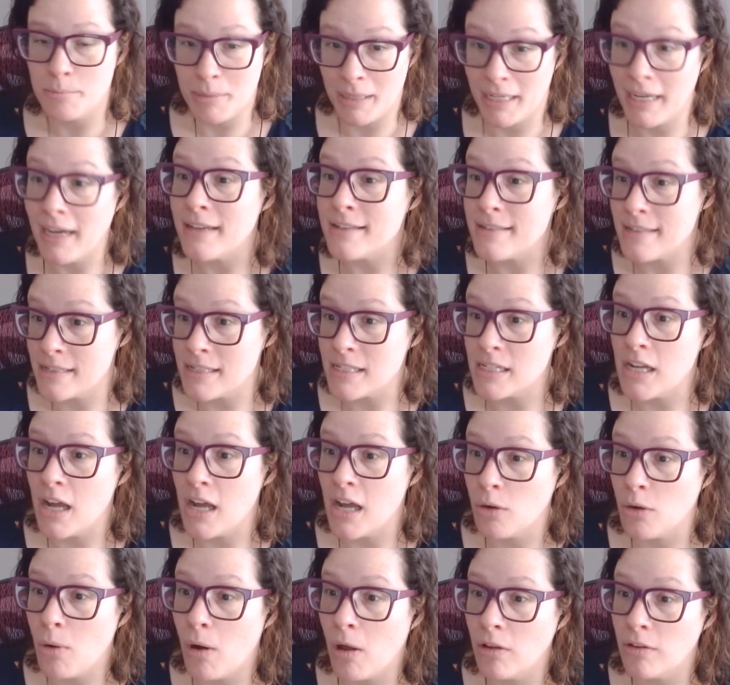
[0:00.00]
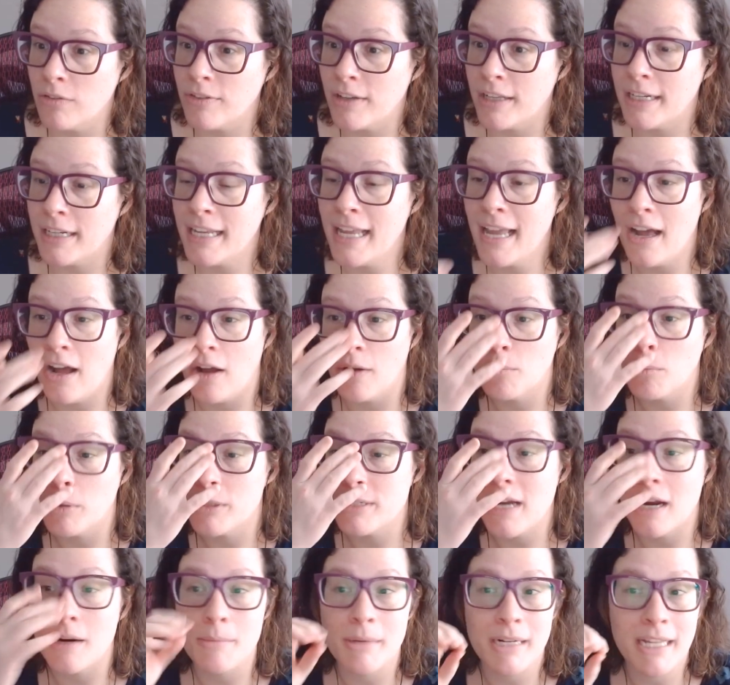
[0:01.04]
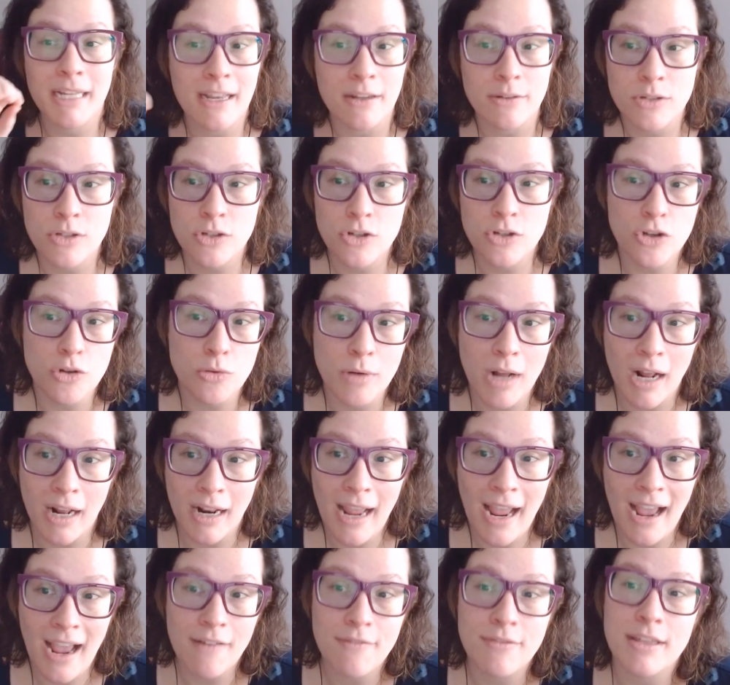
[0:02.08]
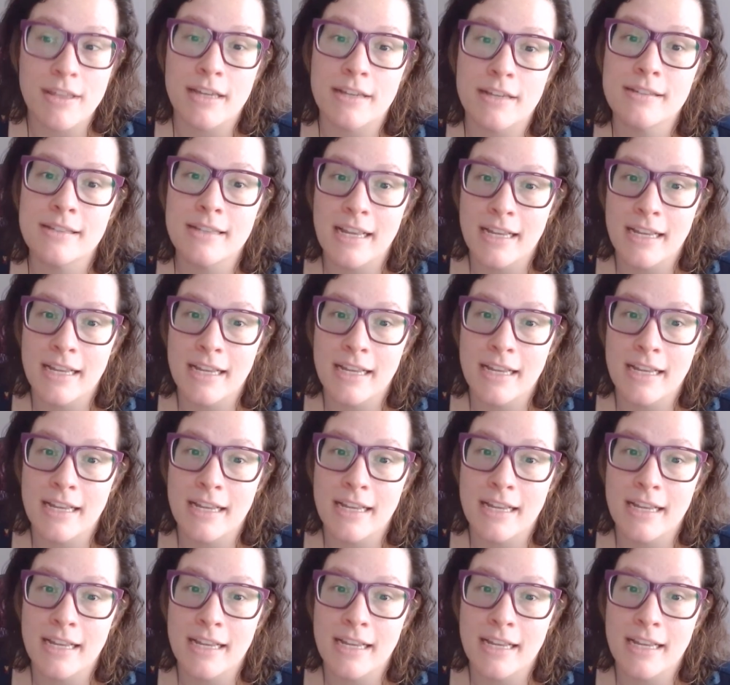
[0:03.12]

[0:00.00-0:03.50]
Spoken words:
because it's a non-qualified account, retirement accounts do not have this.